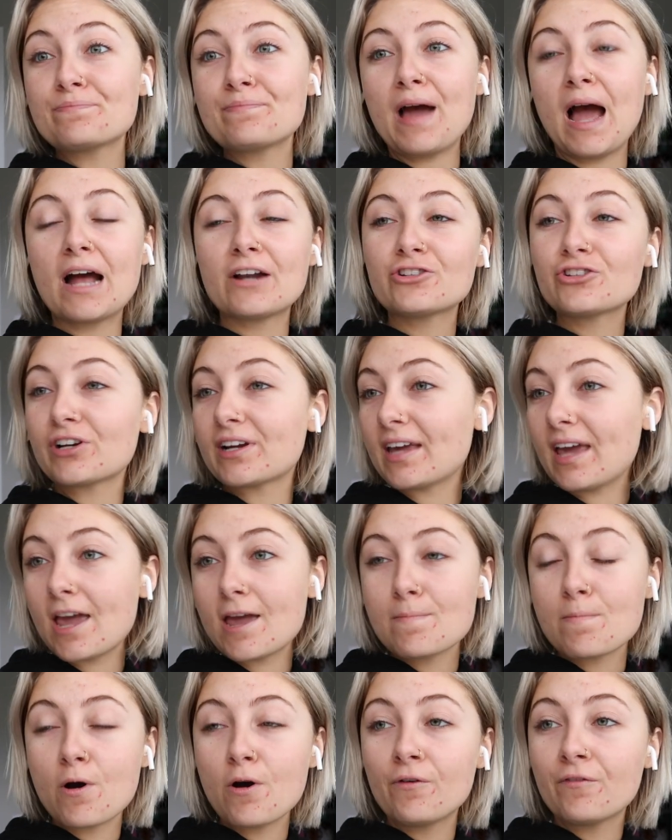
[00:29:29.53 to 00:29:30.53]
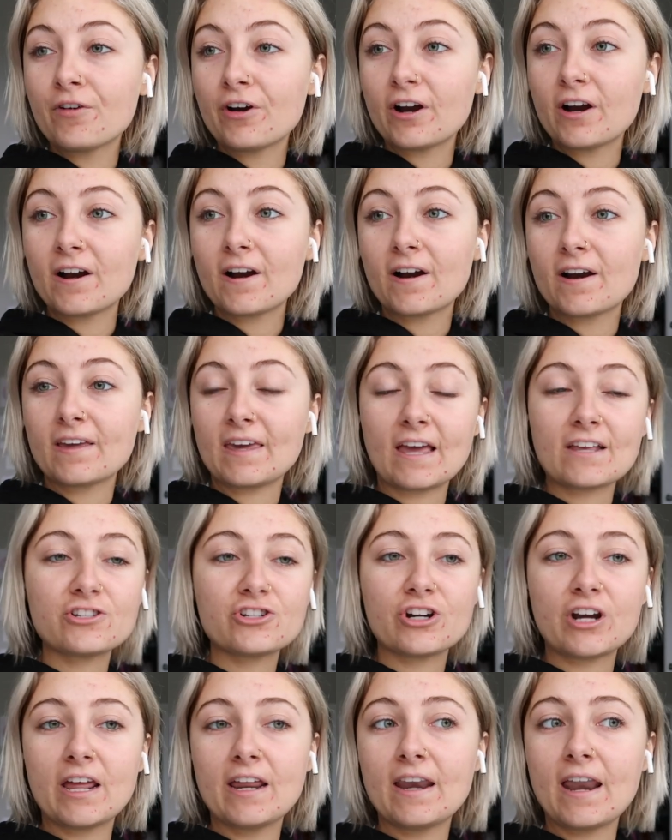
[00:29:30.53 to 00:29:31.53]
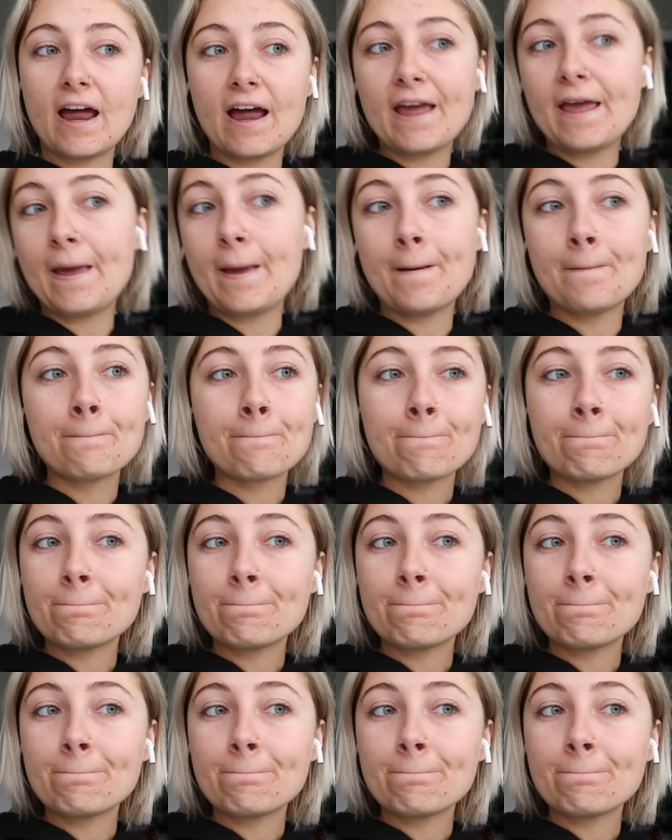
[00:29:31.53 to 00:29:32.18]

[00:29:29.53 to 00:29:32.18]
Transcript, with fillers: Patrick came over yesterday night.